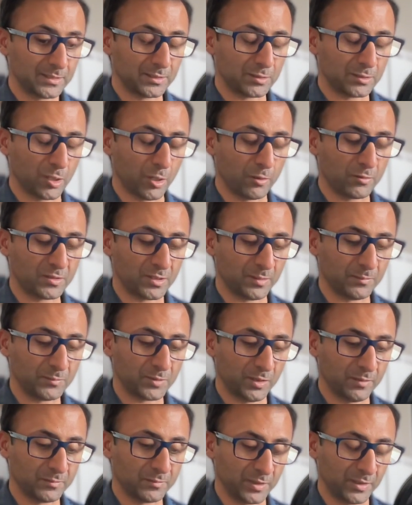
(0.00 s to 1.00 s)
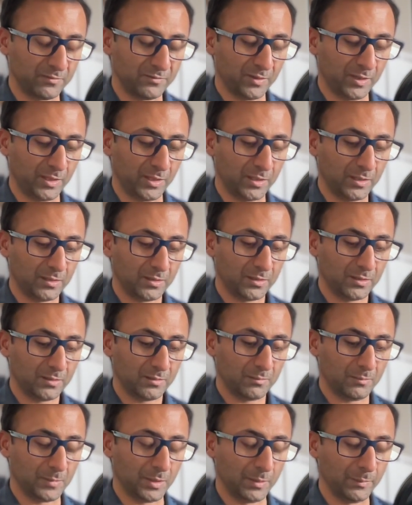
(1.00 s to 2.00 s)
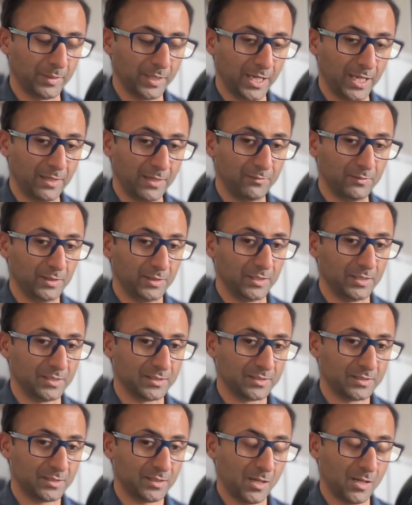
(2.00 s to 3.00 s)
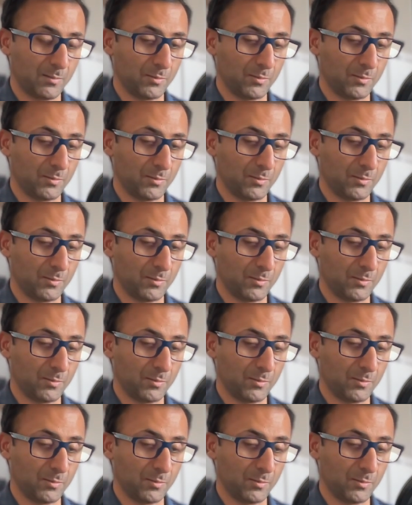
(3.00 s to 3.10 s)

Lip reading: though sometimes I think my behaviour does come